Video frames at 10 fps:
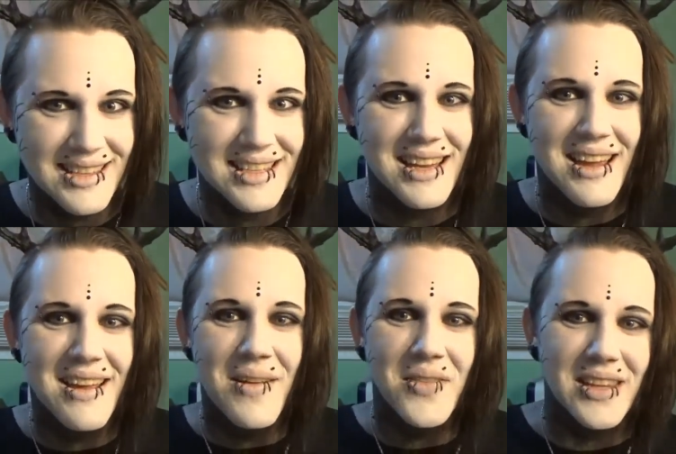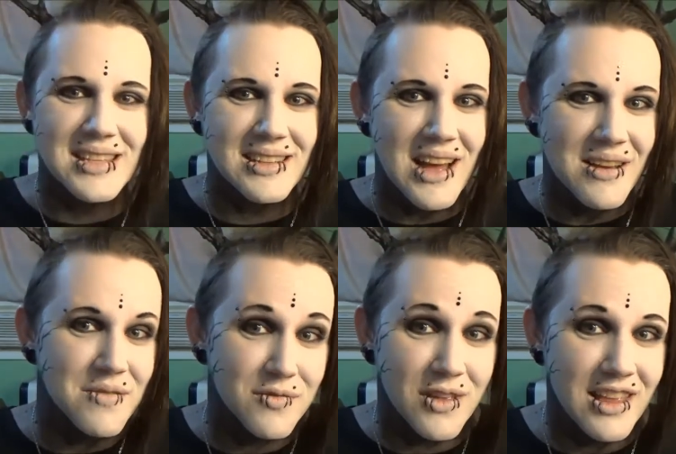it's, it's a lot
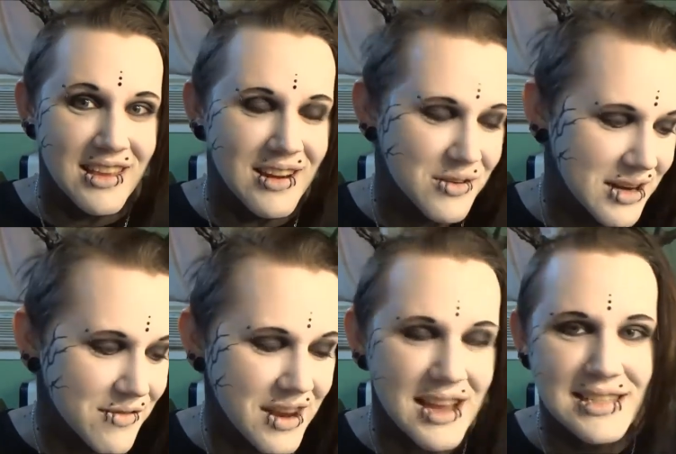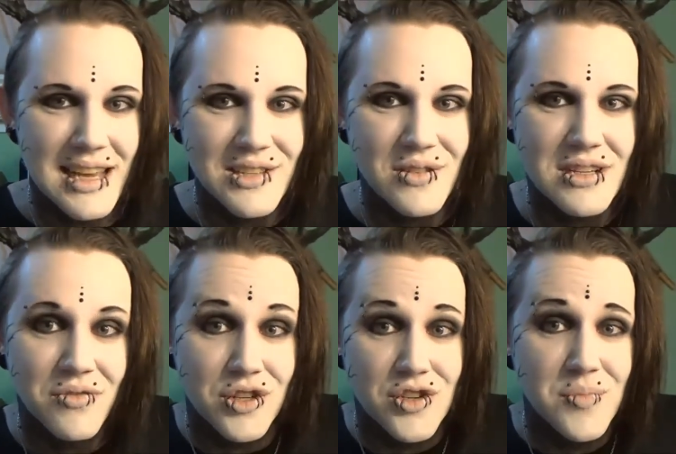of, you know, nifty accessories
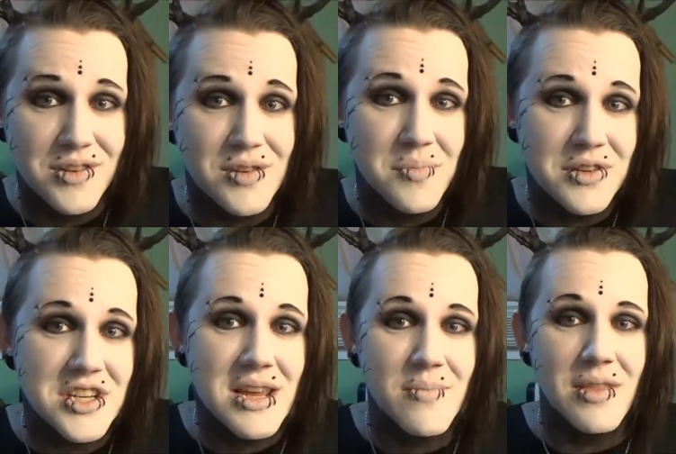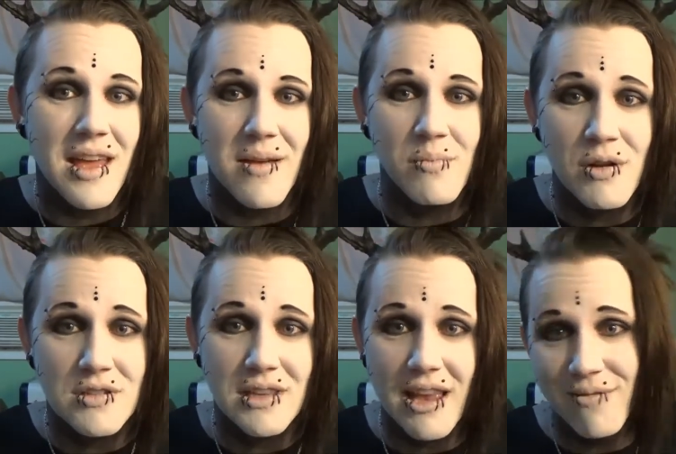for super super cheap that
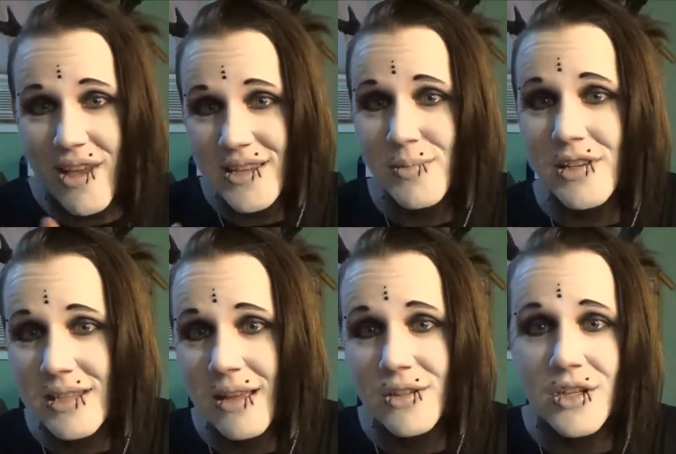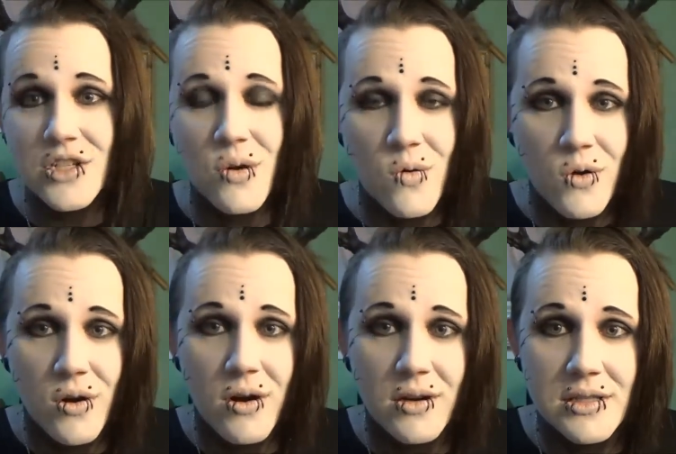most like Facebook sellers
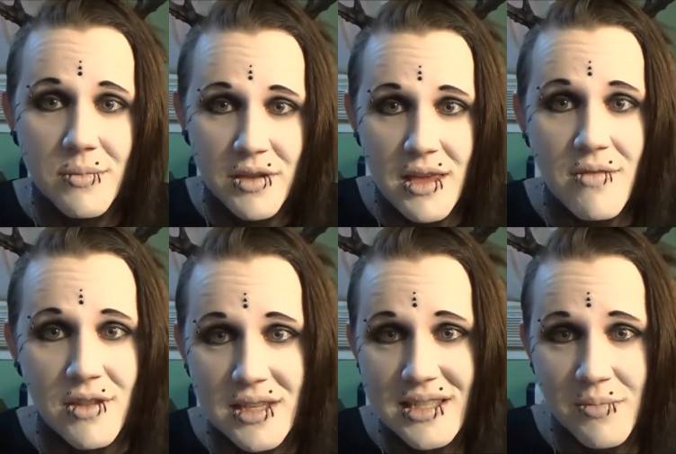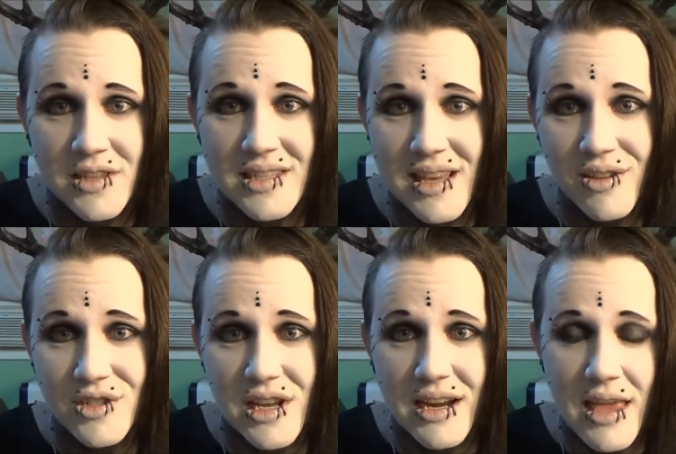or some of, even the some of the
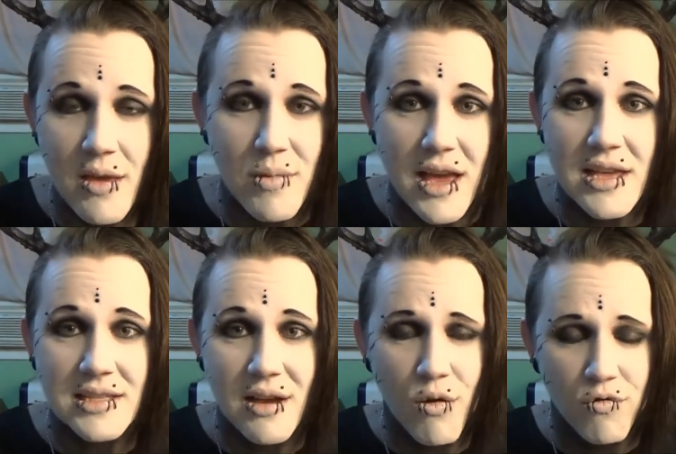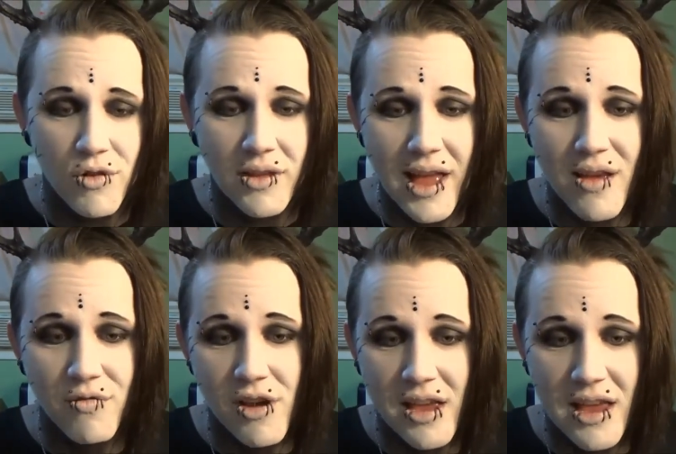sellers on eBay sell for like
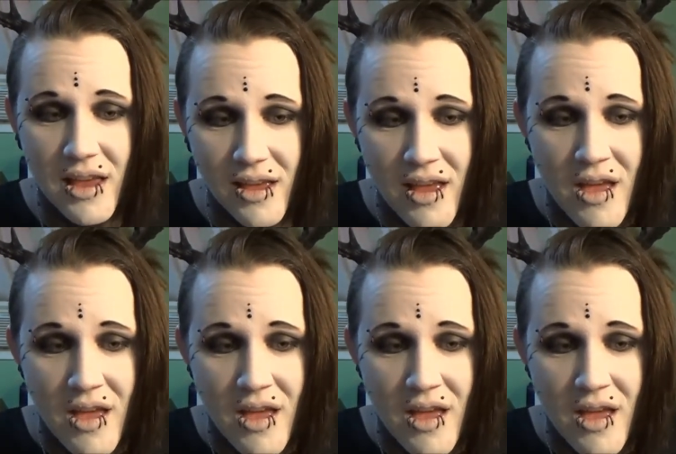freaking